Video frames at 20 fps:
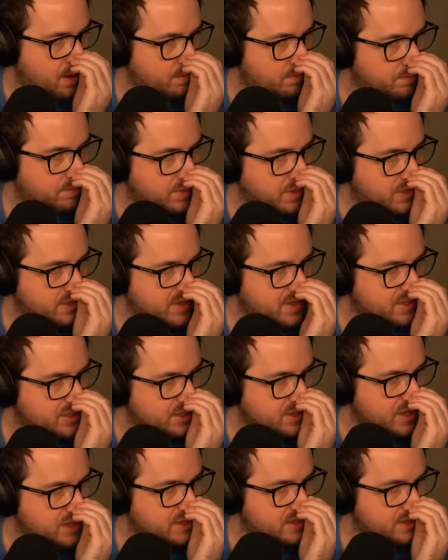Because that's
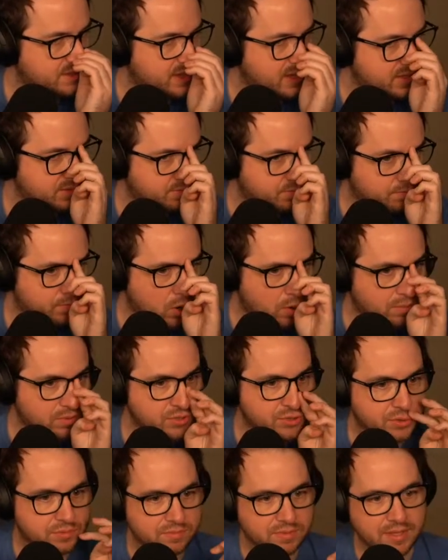
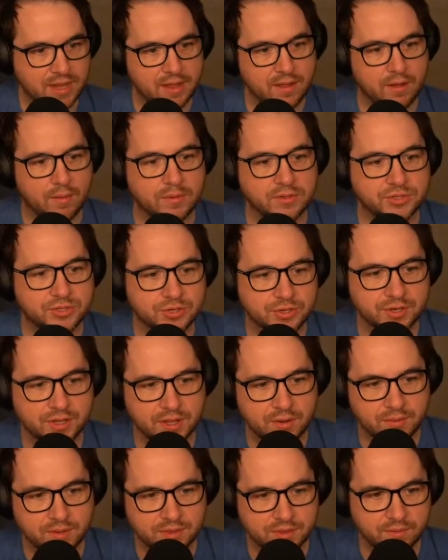almost certainly
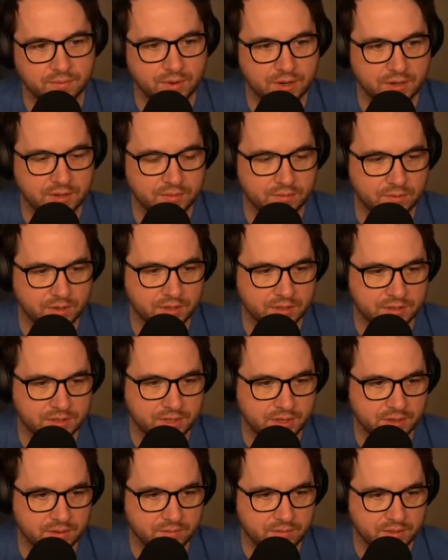what
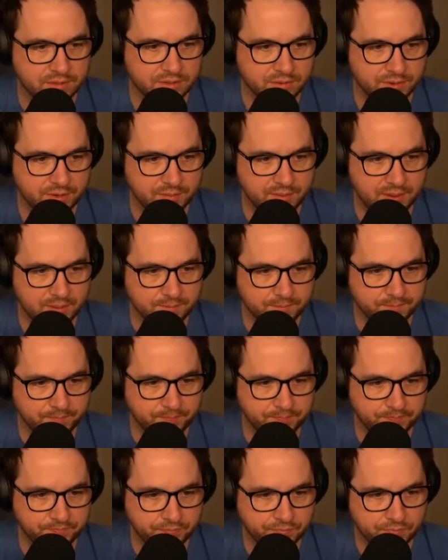it's going to be.
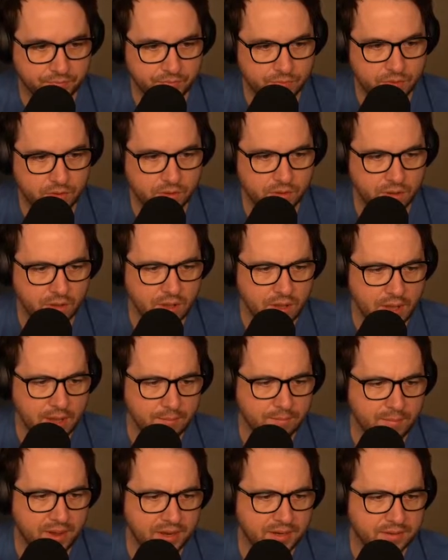
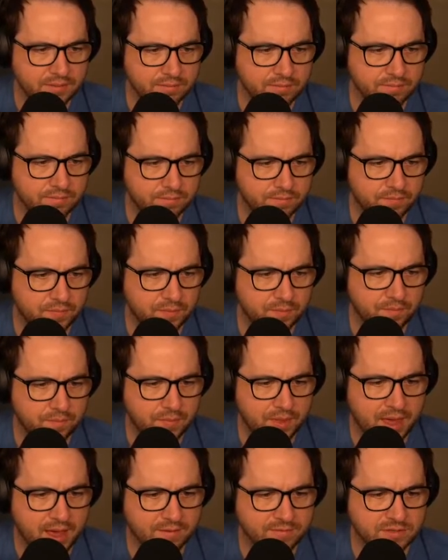Might
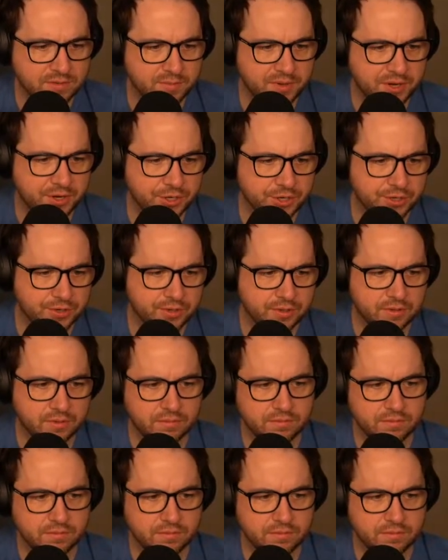have some additional